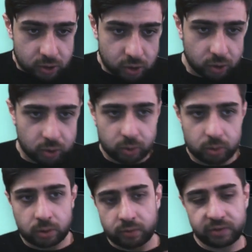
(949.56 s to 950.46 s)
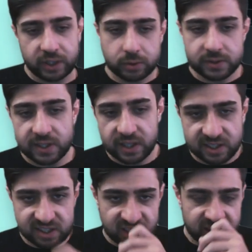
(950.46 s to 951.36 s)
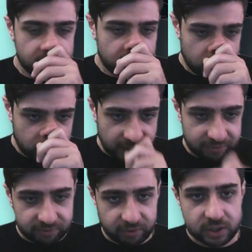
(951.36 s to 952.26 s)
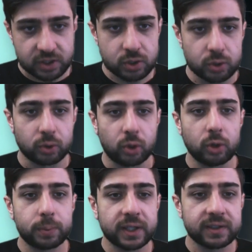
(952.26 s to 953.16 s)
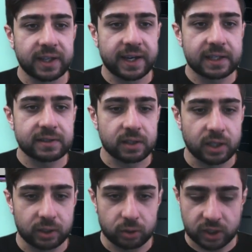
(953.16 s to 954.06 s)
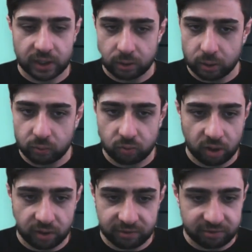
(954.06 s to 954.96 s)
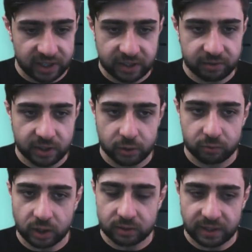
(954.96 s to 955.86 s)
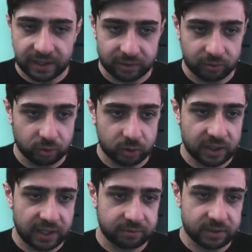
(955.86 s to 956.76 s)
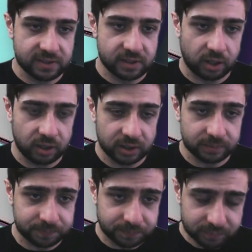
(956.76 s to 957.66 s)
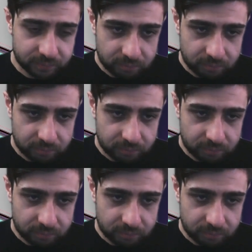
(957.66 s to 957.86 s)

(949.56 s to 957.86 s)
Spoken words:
So we used the sliding door, and once you open that, you can go wherever you want, and you won't have this column,